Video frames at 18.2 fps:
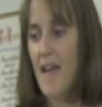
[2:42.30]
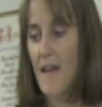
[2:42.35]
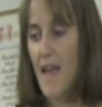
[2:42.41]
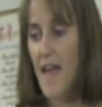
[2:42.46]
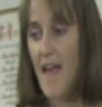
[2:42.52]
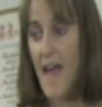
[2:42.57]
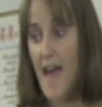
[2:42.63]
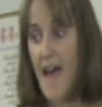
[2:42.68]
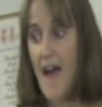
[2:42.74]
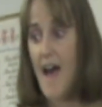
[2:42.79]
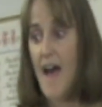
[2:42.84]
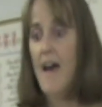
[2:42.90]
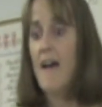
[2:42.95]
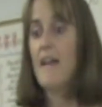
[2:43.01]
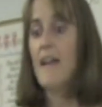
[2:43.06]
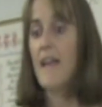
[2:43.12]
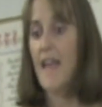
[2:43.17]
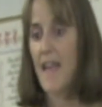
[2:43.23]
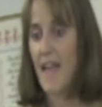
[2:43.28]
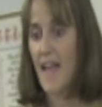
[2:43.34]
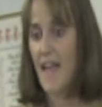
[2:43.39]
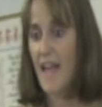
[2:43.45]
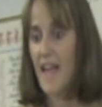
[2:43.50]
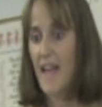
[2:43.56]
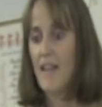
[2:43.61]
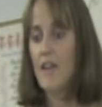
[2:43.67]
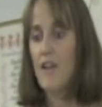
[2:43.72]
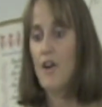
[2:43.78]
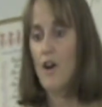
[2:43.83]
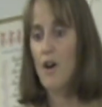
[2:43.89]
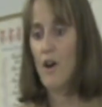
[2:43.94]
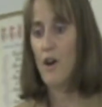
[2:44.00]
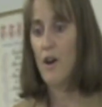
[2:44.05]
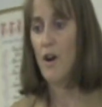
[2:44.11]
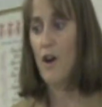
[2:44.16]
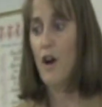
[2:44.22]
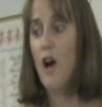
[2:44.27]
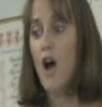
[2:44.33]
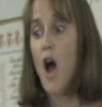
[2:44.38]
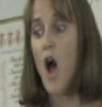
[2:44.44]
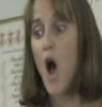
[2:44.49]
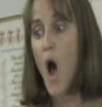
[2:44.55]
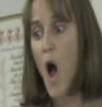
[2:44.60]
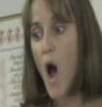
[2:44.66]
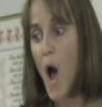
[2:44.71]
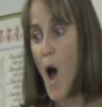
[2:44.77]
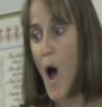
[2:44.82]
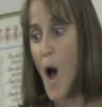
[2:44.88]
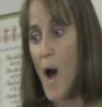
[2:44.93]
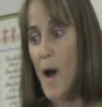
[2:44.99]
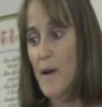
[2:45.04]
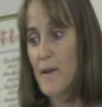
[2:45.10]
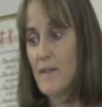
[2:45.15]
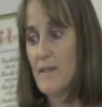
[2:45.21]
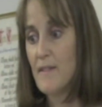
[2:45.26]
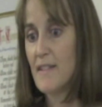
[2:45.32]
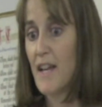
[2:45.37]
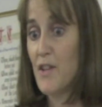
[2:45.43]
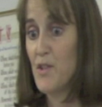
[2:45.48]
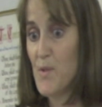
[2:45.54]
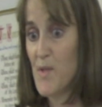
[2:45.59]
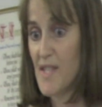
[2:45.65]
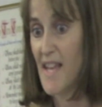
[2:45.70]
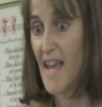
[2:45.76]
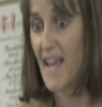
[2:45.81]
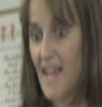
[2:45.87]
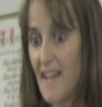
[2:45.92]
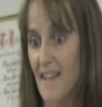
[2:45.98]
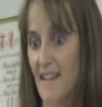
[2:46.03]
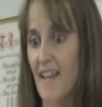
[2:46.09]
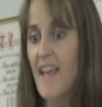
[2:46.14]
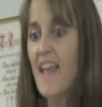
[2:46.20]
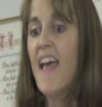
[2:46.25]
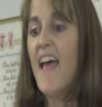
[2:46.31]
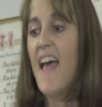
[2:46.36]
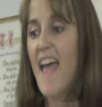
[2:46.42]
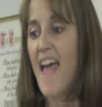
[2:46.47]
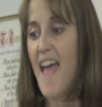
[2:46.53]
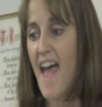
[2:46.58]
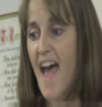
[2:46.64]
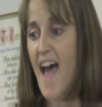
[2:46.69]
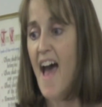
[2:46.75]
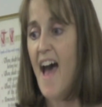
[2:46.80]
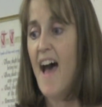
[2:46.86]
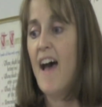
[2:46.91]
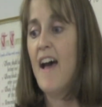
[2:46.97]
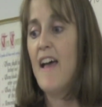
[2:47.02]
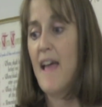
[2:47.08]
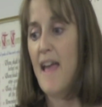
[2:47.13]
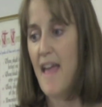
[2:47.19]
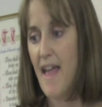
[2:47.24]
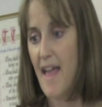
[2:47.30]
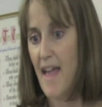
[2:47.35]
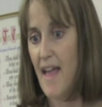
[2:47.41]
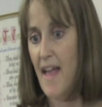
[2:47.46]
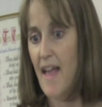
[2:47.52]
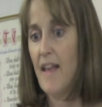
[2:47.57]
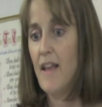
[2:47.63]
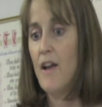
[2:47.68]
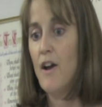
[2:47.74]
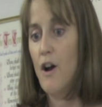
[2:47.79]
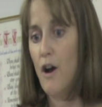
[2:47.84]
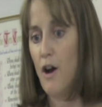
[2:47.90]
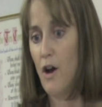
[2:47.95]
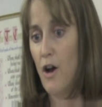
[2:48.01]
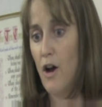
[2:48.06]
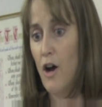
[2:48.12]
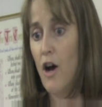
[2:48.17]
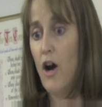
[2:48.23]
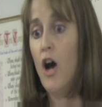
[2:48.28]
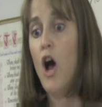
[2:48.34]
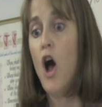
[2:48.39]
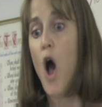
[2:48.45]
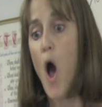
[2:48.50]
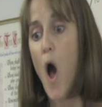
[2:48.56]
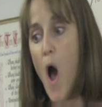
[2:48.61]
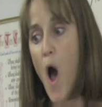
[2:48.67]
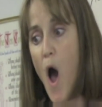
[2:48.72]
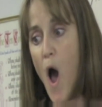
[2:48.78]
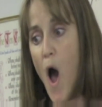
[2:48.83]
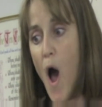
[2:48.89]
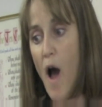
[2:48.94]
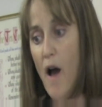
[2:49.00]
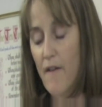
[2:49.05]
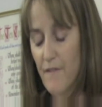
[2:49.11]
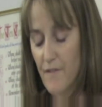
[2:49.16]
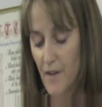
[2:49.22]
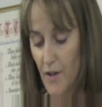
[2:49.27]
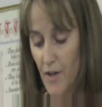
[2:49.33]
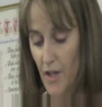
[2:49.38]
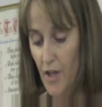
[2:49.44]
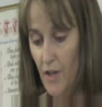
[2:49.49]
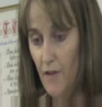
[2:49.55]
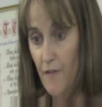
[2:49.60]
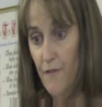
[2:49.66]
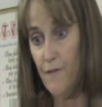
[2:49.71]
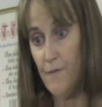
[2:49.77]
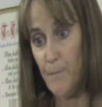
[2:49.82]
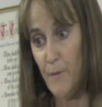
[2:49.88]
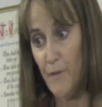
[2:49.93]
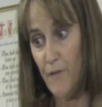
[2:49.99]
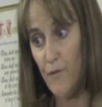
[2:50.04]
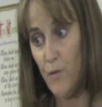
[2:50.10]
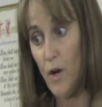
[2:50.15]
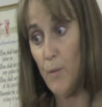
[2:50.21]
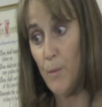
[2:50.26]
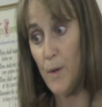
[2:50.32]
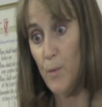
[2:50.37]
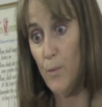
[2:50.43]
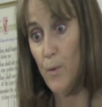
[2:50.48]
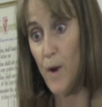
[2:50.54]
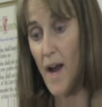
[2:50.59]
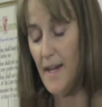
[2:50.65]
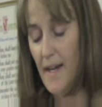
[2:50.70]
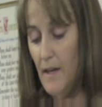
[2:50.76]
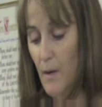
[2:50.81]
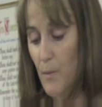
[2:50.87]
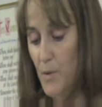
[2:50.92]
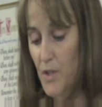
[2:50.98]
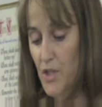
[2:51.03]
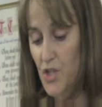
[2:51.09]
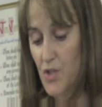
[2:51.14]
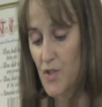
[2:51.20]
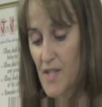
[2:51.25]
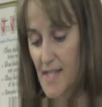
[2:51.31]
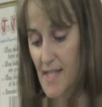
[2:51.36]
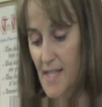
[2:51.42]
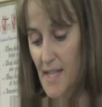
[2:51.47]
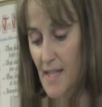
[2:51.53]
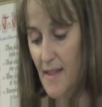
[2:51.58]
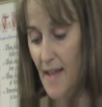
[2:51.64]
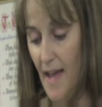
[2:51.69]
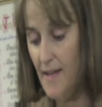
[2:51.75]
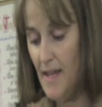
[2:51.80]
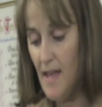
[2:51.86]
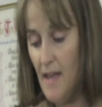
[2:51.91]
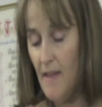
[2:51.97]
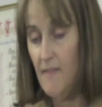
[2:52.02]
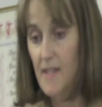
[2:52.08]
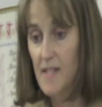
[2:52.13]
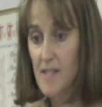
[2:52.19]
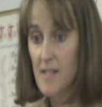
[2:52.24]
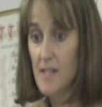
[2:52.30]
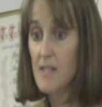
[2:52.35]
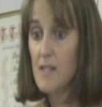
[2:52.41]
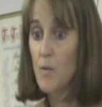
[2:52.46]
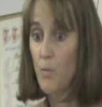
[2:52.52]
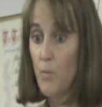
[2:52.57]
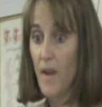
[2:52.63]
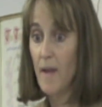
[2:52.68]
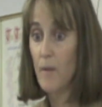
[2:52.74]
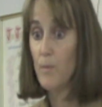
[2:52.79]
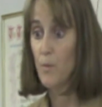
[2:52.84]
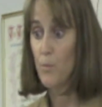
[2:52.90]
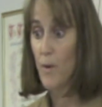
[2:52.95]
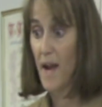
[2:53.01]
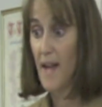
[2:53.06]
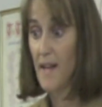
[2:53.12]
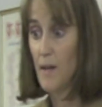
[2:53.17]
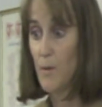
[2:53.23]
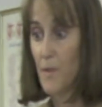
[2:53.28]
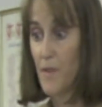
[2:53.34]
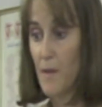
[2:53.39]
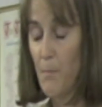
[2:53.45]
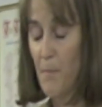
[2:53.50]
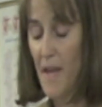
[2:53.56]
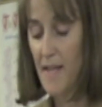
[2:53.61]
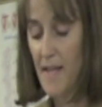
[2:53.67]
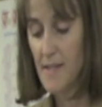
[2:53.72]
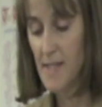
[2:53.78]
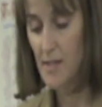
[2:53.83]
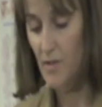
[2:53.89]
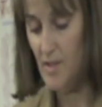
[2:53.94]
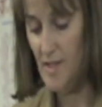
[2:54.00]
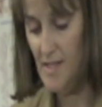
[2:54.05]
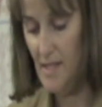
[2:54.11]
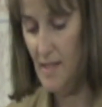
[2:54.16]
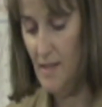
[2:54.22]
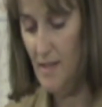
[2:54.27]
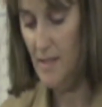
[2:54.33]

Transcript: A, A, A, A. Now you say it. A, A, A, A. Very good. Before we write it, I want you to see that this is the way we write it with a pencil. See the